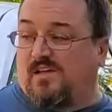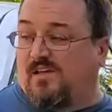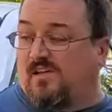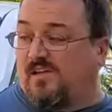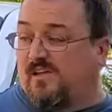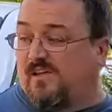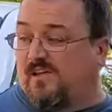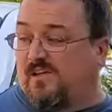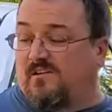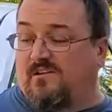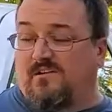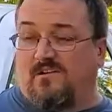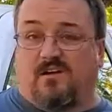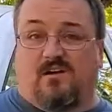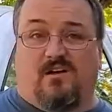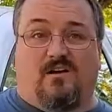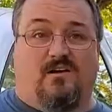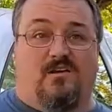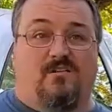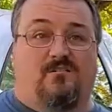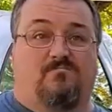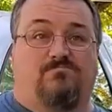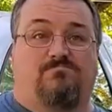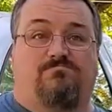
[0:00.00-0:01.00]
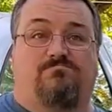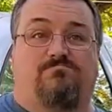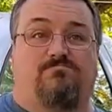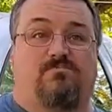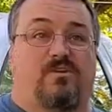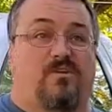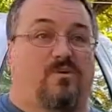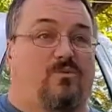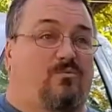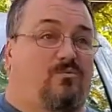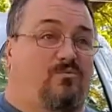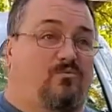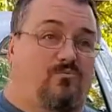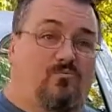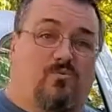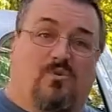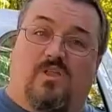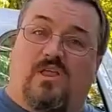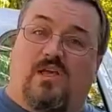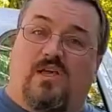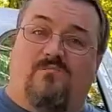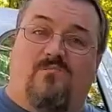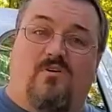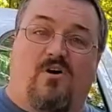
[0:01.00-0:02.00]
and we'll
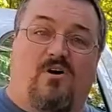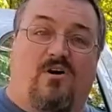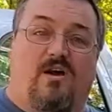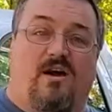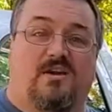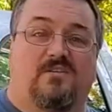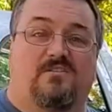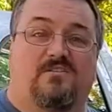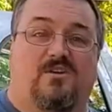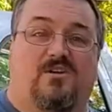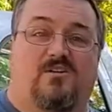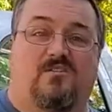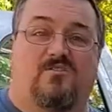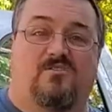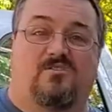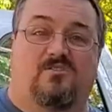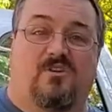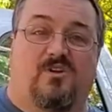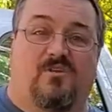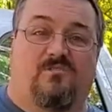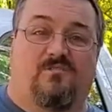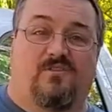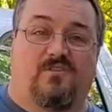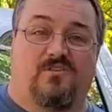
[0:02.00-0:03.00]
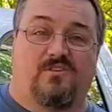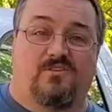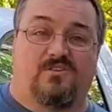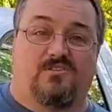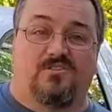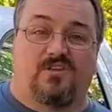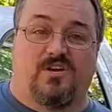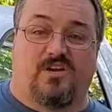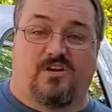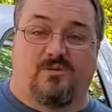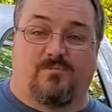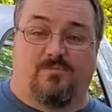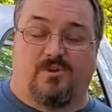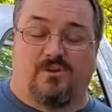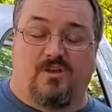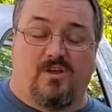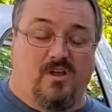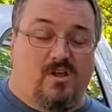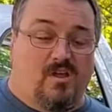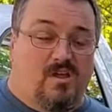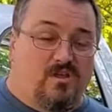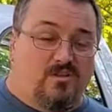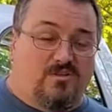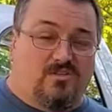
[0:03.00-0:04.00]
have all kinds of other stuff on this channel, but
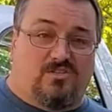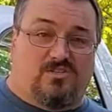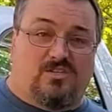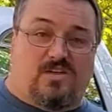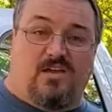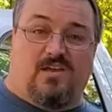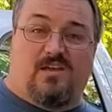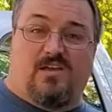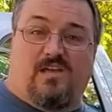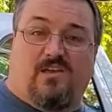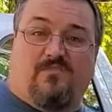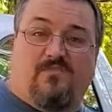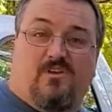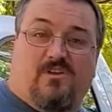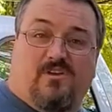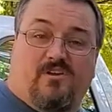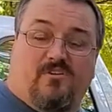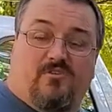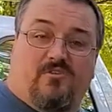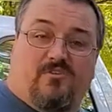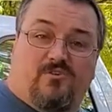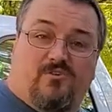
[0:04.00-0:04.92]
just kind of give you an